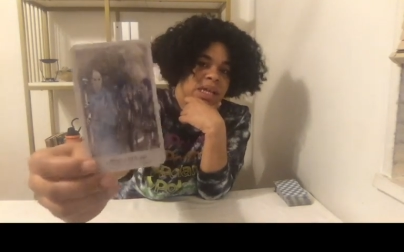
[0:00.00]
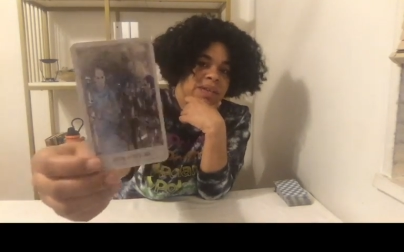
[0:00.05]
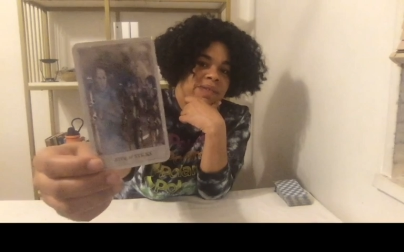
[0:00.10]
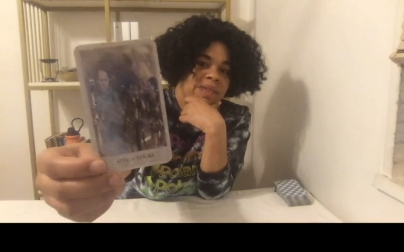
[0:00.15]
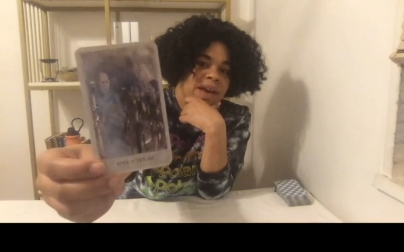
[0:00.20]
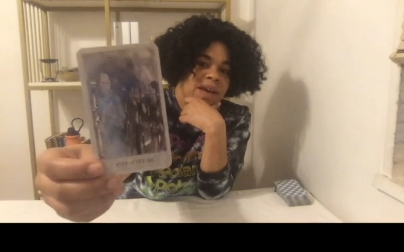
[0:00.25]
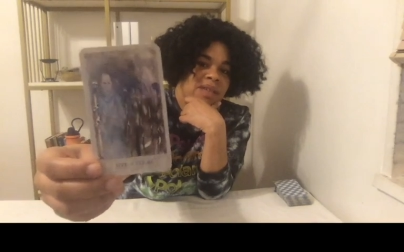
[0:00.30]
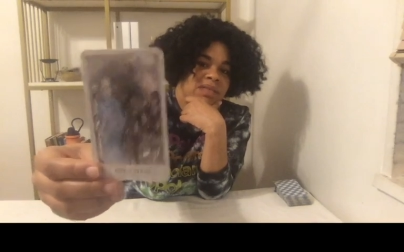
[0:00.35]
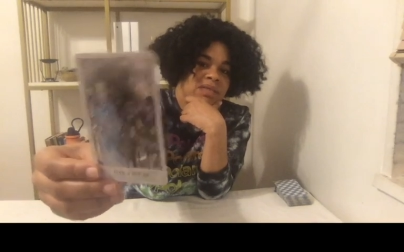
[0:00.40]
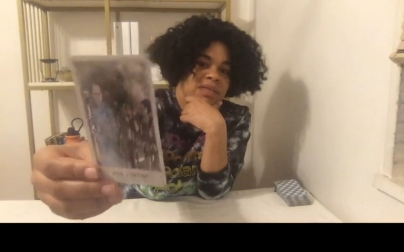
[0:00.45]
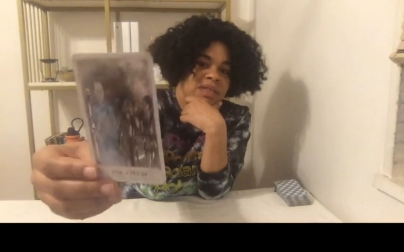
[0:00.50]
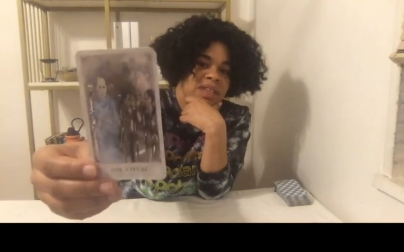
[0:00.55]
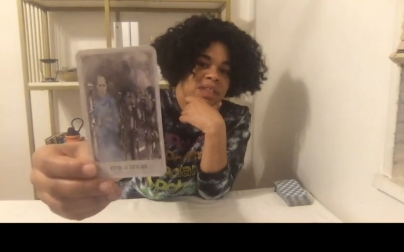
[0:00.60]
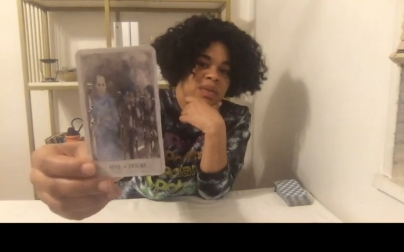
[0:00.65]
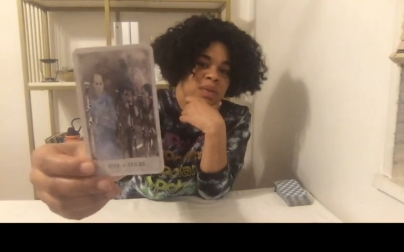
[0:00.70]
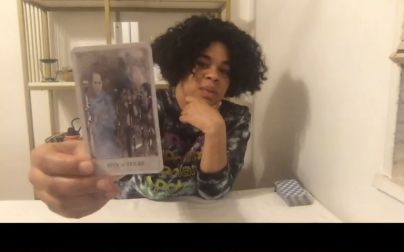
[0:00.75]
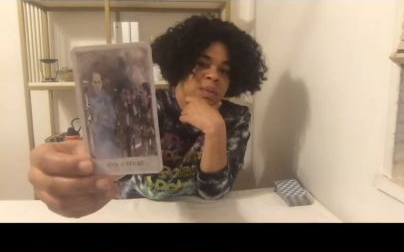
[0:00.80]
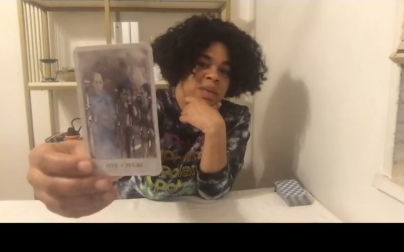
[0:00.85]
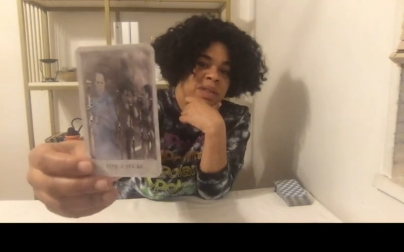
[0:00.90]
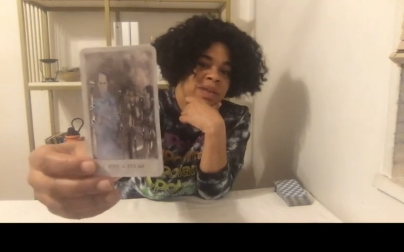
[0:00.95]
Five of Sticks
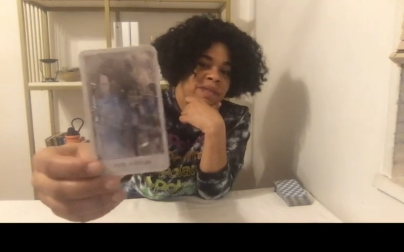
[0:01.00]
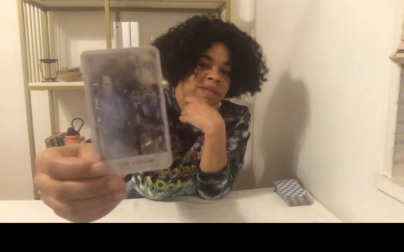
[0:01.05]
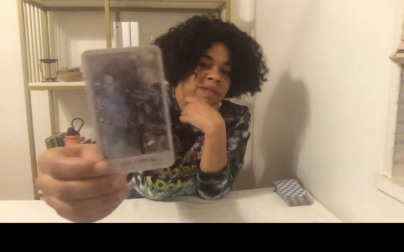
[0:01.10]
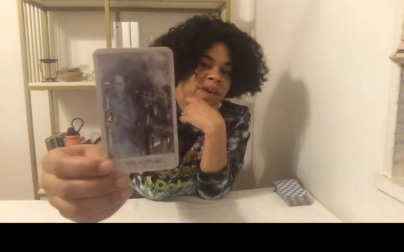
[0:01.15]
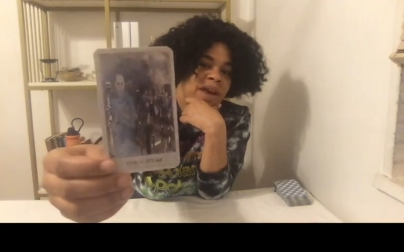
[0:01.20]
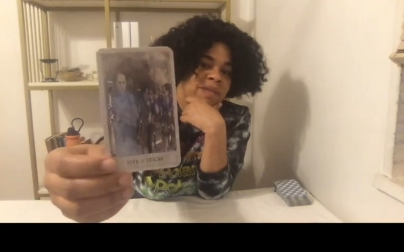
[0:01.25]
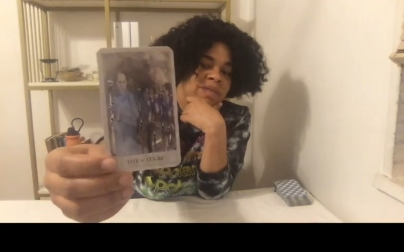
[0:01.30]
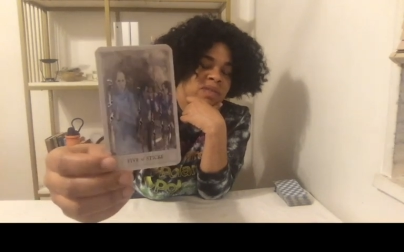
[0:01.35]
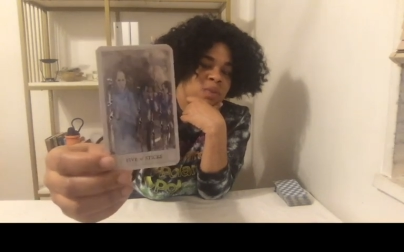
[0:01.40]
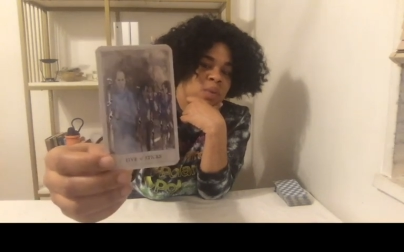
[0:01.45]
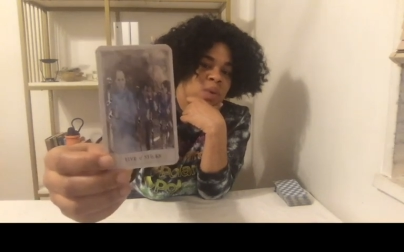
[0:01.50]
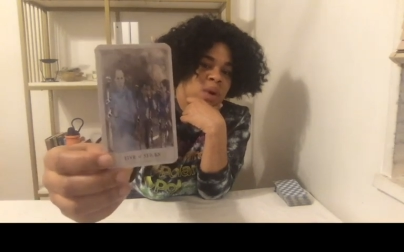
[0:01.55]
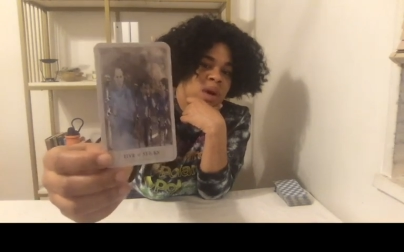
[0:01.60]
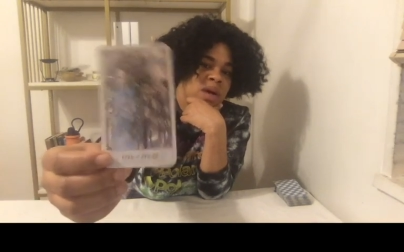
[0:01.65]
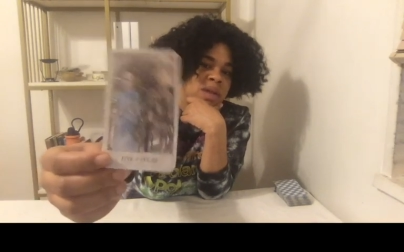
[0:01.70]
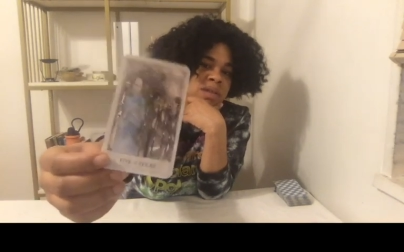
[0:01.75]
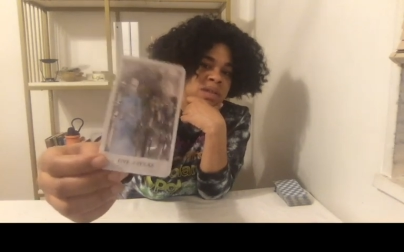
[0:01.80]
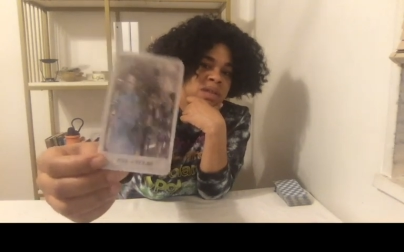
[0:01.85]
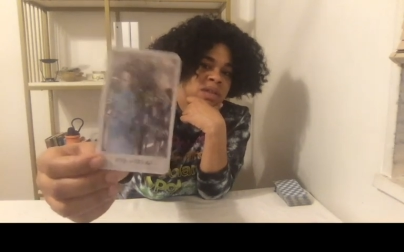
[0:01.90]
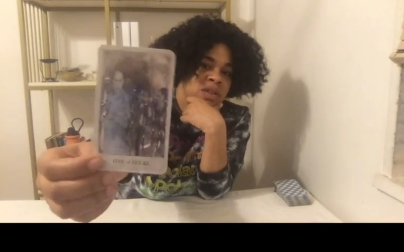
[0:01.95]
would be the Five of
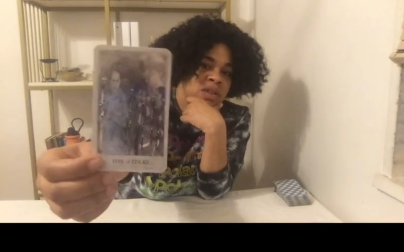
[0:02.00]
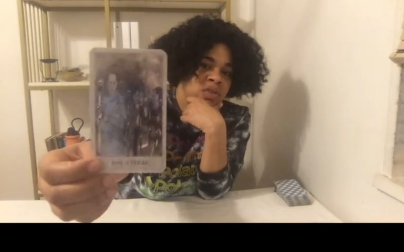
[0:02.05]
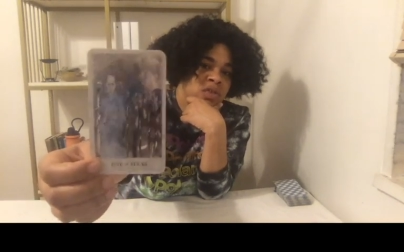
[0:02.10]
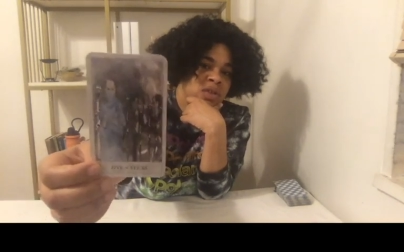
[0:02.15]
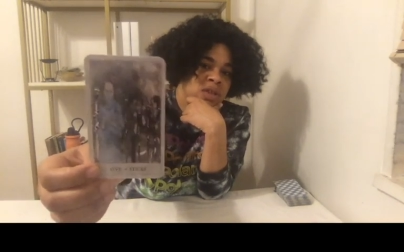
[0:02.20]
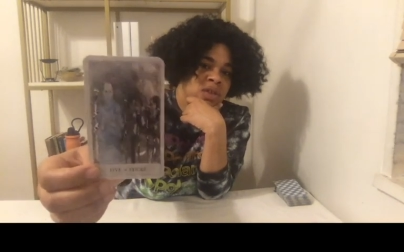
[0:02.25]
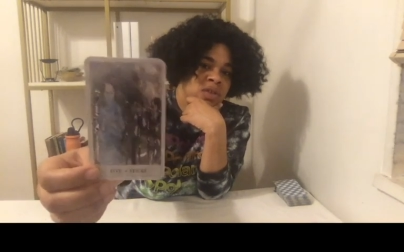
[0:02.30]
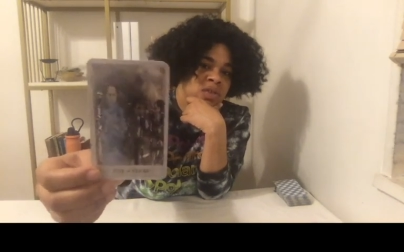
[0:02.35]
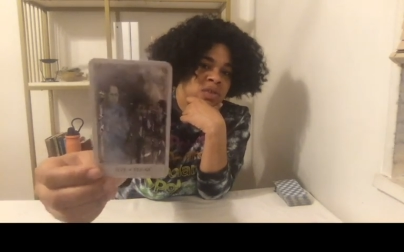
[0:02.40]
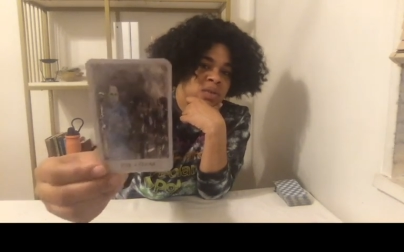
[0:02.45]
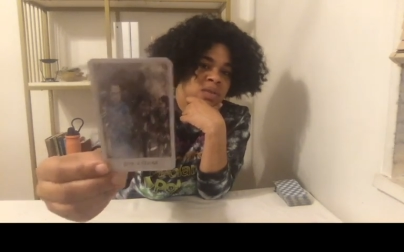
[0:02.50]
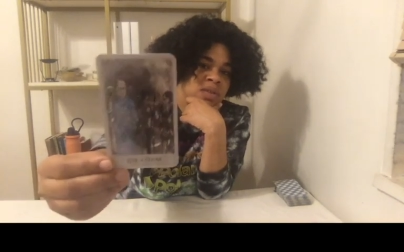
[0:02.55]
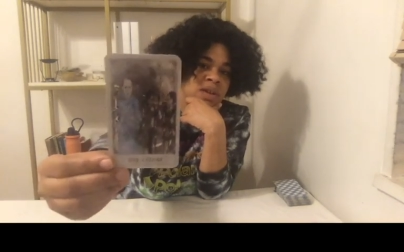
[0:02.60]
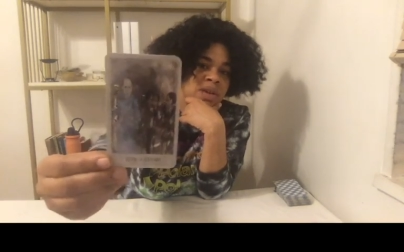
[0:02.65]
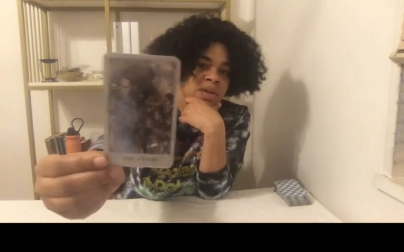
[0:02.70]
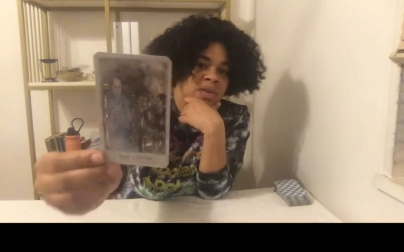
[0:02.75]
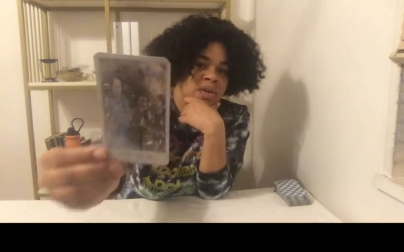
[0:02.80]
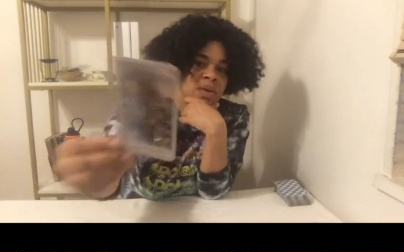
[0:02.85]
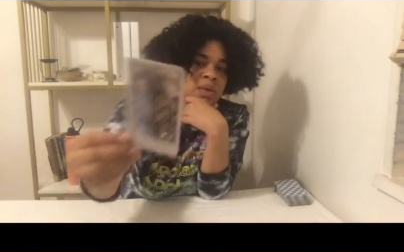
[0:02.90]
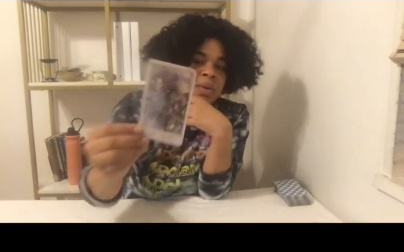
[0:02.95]
Wands in the traditional
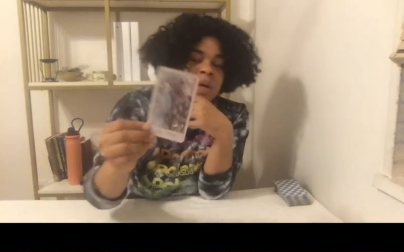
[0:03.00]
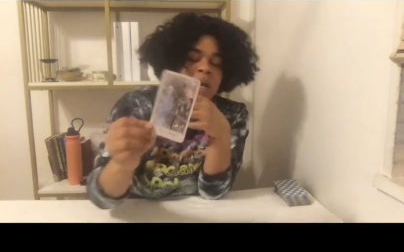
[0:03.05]
tarot.